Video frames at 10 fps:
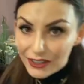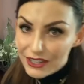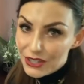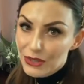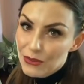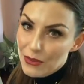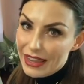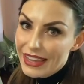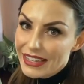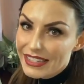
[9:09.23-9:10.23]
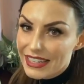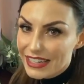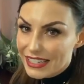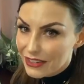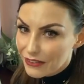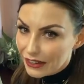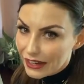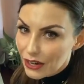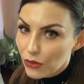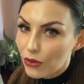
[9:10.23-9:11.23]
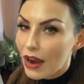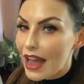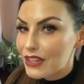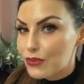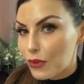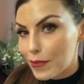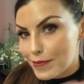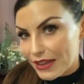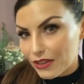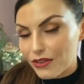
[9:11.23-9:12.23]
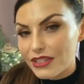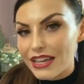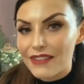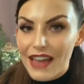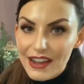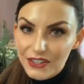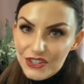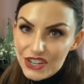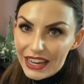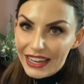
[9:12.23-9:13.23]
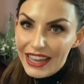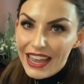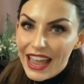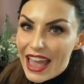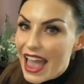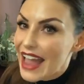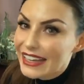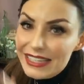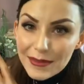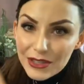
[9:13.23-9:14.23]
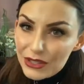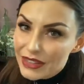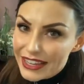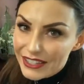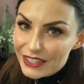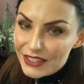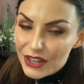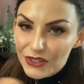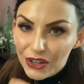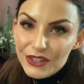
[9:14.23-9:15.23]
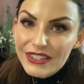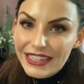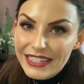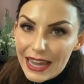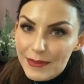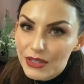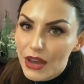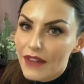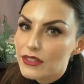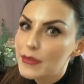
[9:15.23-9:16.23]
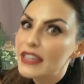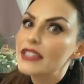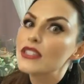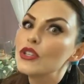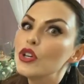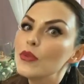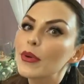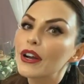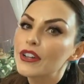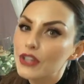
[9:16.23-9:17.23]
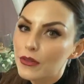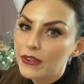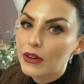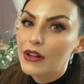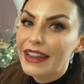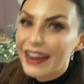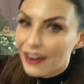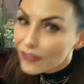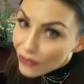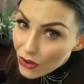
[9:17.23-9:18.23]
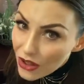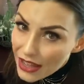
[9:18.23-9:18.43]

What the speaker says: 2 weeks, and I did a very gradual build of energy. Anytime you do lasers on darker skin types, you have to be super duper careful